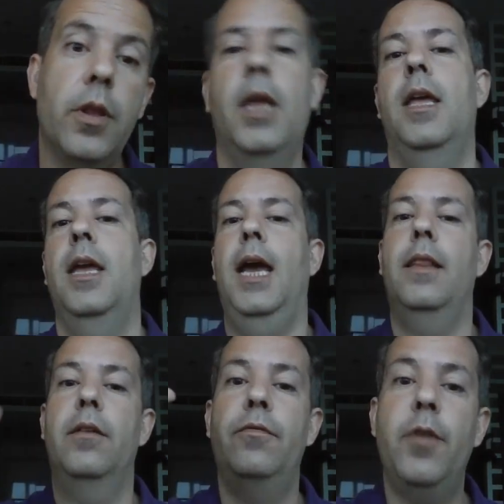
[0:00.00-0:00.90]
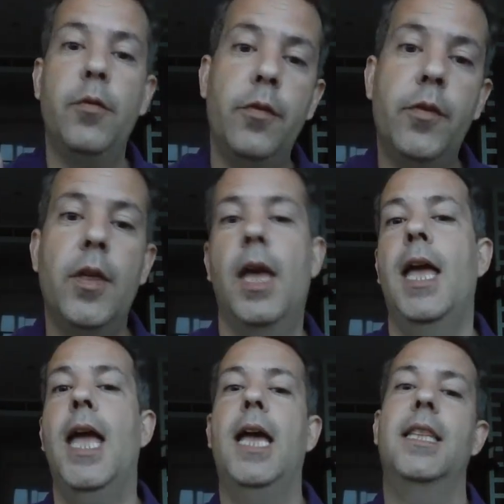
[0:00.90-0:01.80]
and the 5th and
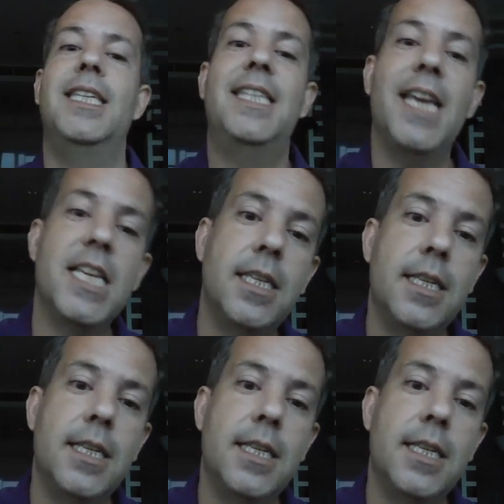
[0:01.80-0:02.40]
the 6th